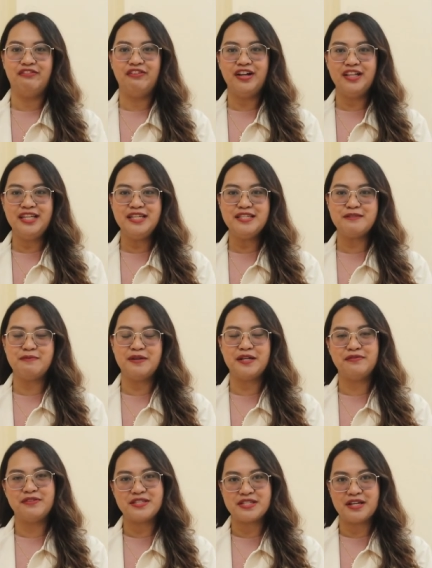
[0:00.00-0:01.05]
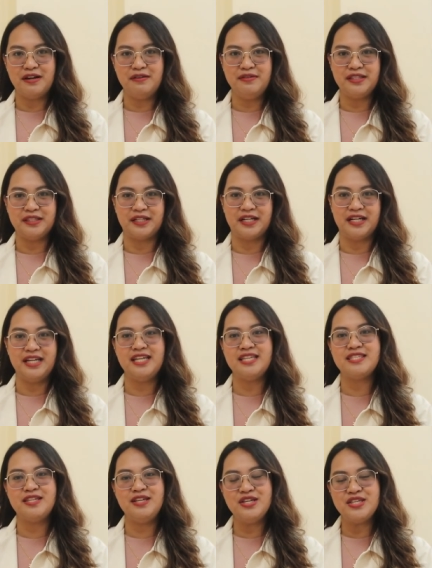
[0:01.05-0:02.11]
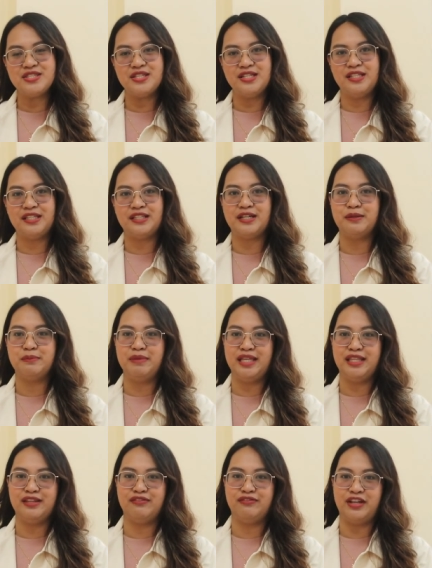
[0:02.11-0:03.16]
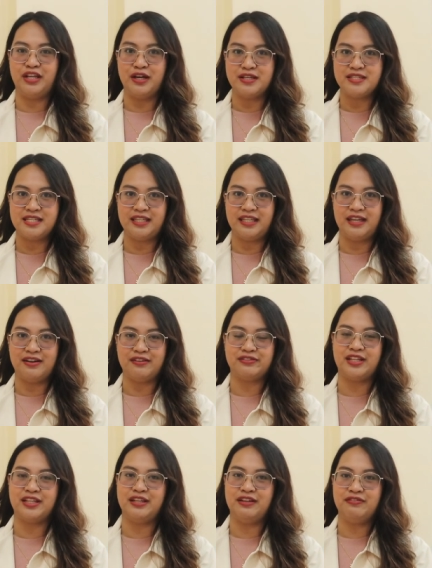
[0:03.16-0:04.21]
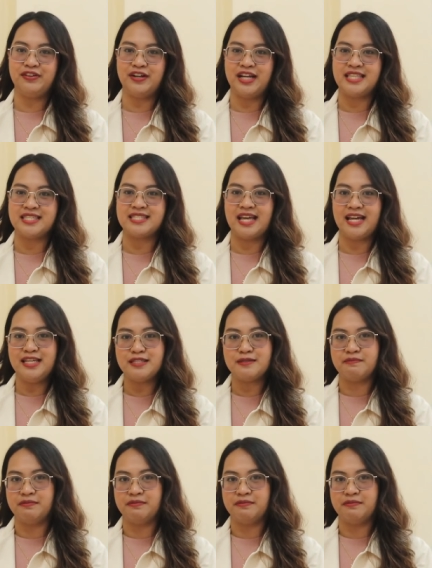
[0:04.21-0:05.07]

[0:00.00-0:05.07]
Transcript: Falling sphere viscometer is used to determine the velocity of the different size